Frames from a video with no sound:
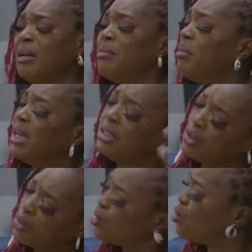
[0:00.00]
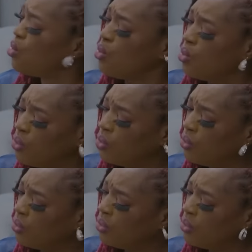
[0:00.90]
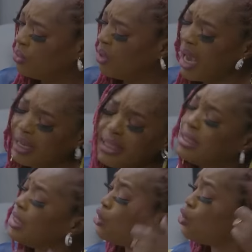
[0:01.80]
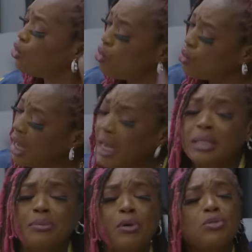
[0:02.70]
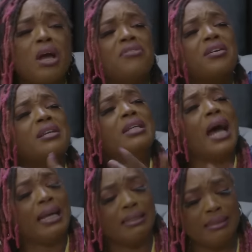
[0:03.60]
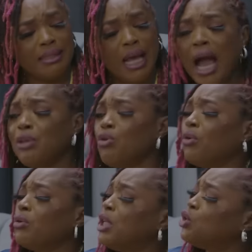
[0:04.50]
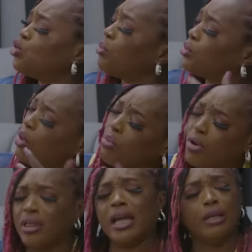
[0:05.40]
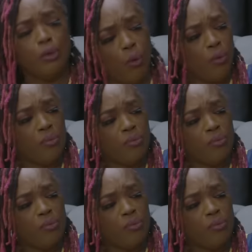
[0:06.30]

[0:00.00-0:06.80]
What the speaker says: Mama, it is you. Hey, it is you. It's because you are very nice. And you are not a troublesome mother-in-law.